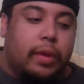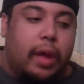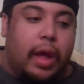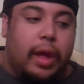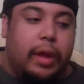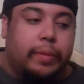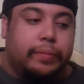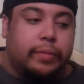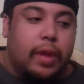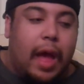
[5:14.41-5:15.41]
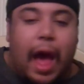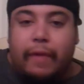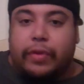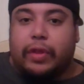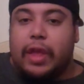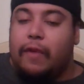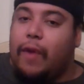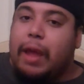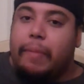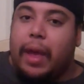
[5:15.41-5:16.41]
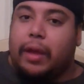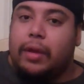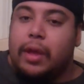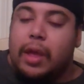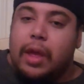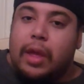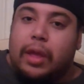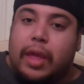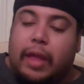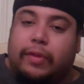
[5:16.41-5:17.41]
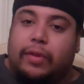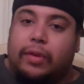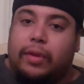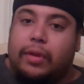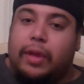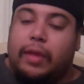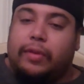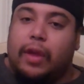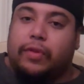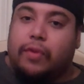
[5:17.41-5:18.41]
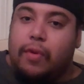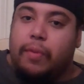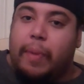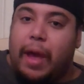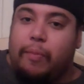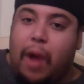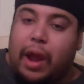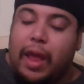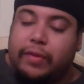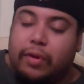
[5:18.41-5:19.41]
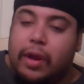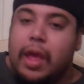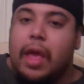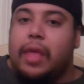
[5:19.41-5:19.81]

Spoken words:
Obviously, if Ryback gets screwed by Brock Lesnar,